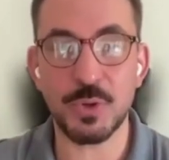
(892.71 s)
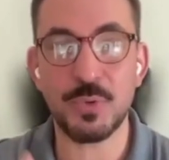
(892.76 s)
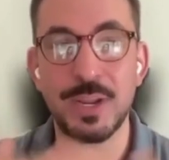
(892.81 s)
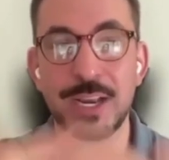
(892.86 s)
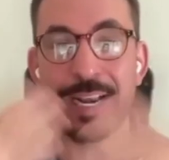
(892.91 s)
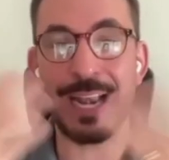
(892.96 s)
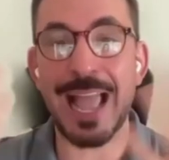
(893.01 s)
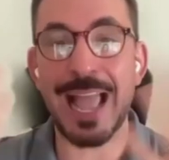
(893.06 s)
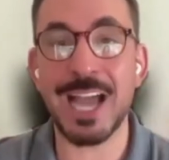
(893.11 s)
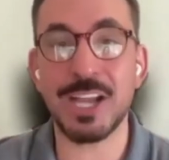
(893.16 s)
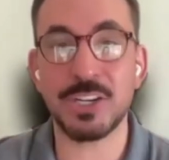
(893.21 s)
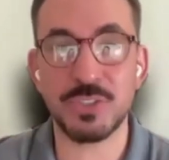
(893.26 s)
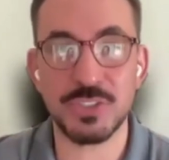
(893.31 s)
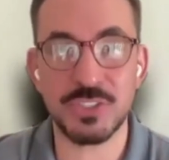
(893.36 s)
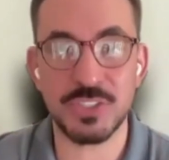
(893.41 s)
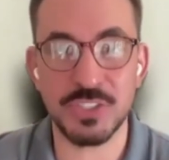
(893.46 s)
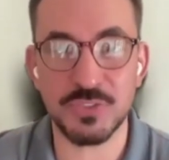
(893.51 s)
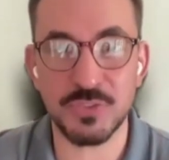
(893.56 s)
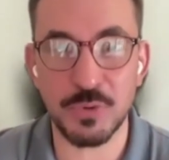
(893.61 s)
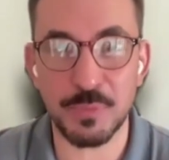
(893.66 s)
So we created
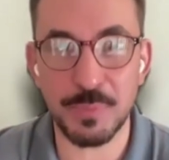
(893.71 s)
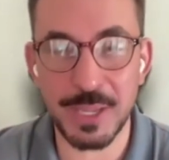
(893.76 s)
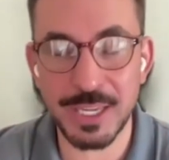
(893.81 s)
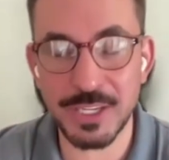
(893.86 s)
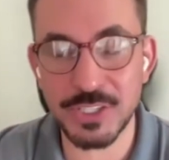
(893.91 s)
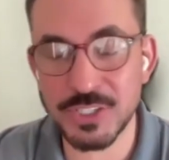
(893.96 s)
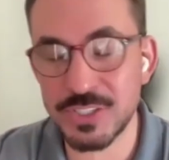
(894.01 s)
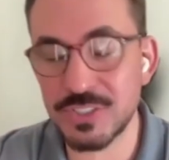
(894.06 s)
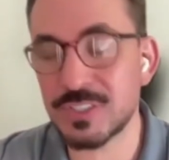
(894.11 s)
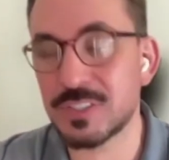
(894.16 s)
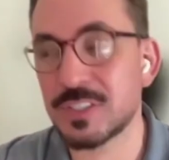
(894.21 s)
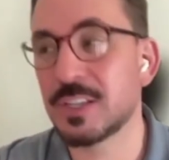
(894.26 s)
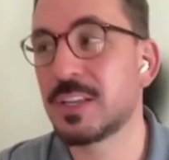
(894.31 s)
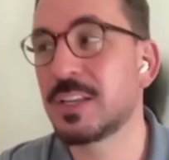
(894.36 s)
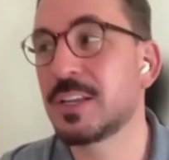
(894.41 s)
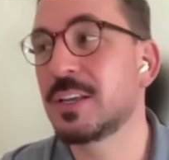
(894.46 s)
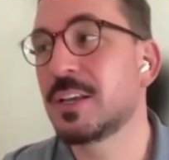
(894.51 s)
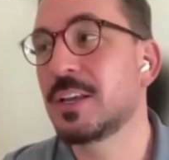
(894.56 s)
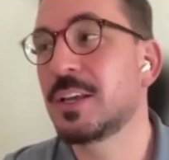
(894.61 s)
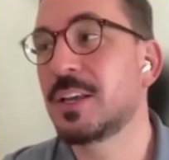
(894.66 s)
addresses for pages.